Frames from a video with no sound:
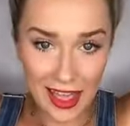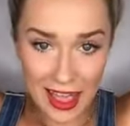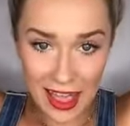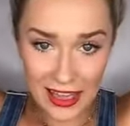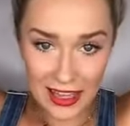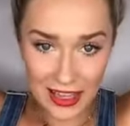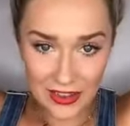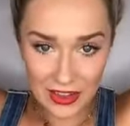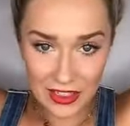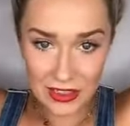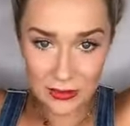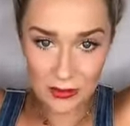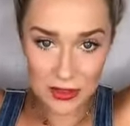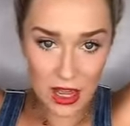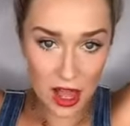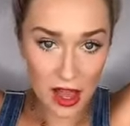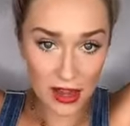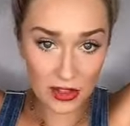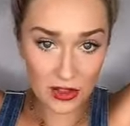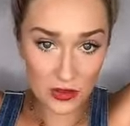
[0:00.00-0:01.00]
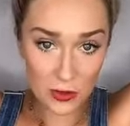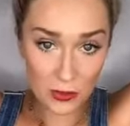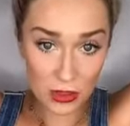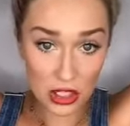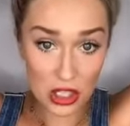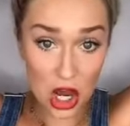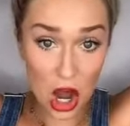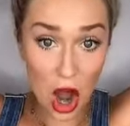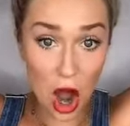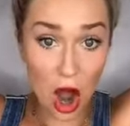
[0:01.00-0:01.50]
and give it some tugs from the
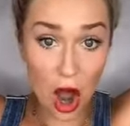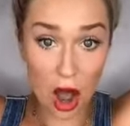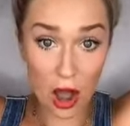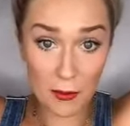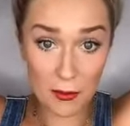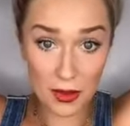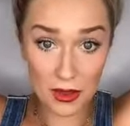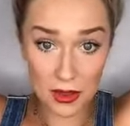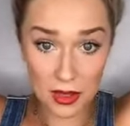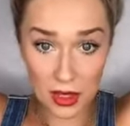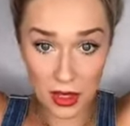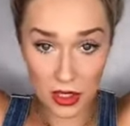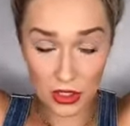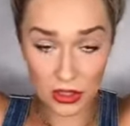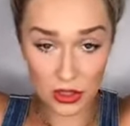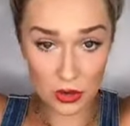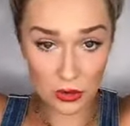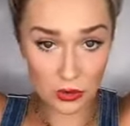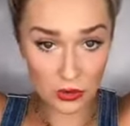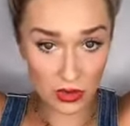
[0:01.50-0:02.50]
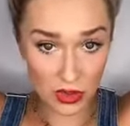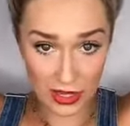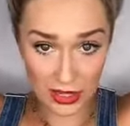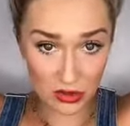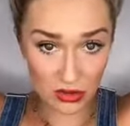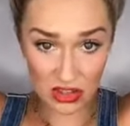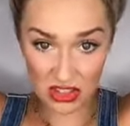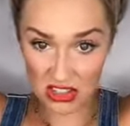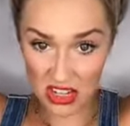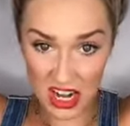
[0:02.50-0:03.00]
top. So like
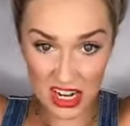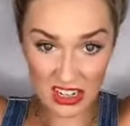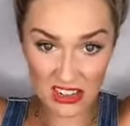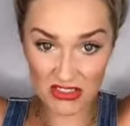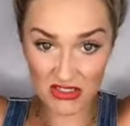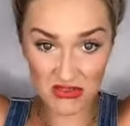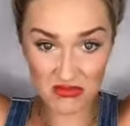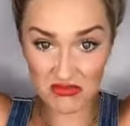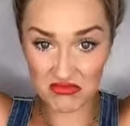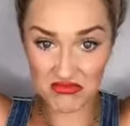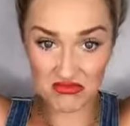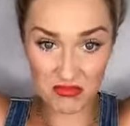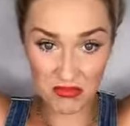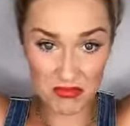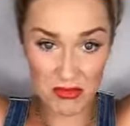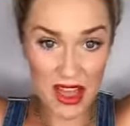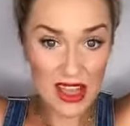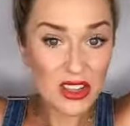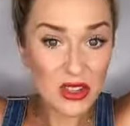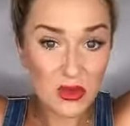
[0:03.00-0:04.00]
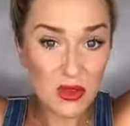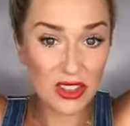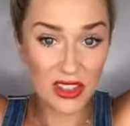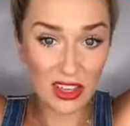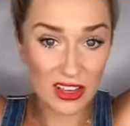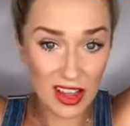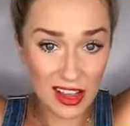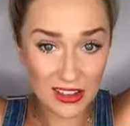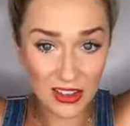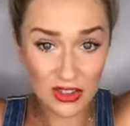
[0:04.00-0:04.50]
you just kind of mess with
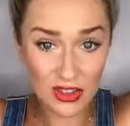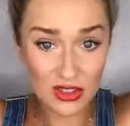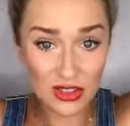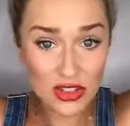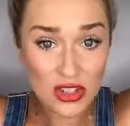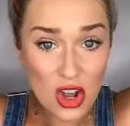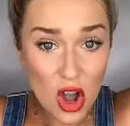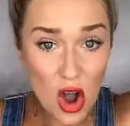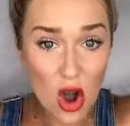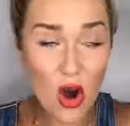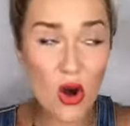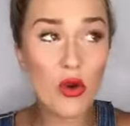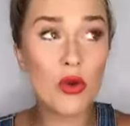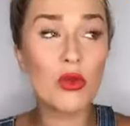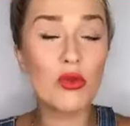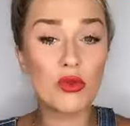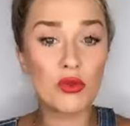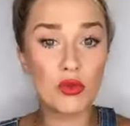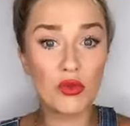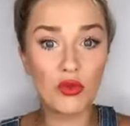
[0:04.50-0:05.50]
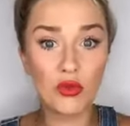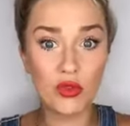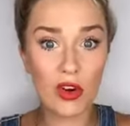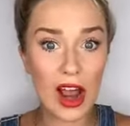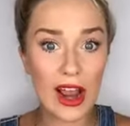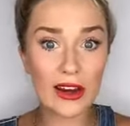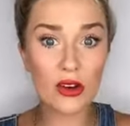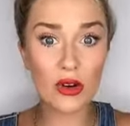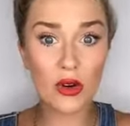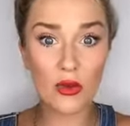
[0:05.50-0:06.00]
it, guys. There's no
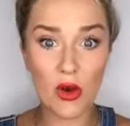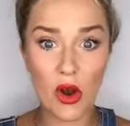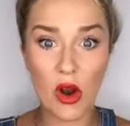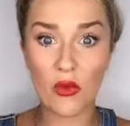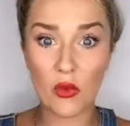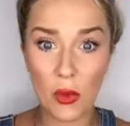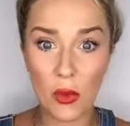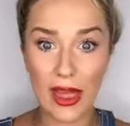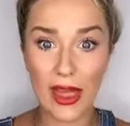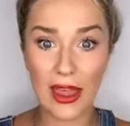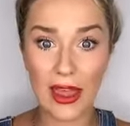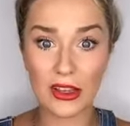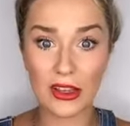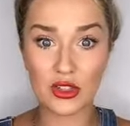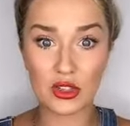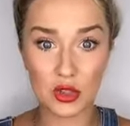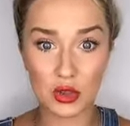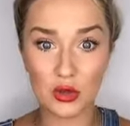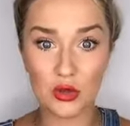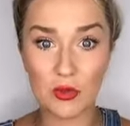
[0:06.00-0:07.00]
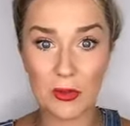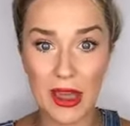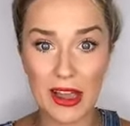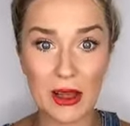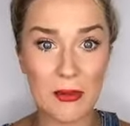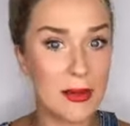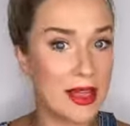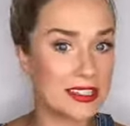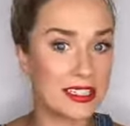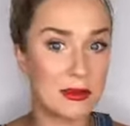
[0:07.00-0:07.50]
right or wrong way to
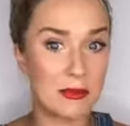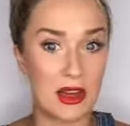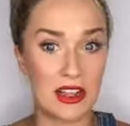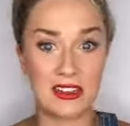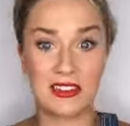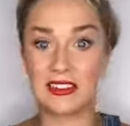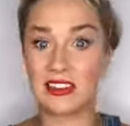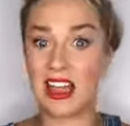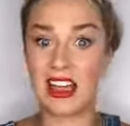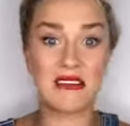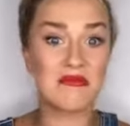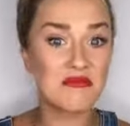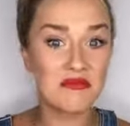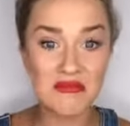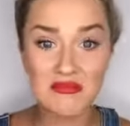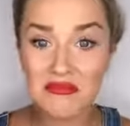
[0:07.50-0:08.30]
make a messy bun. It's like,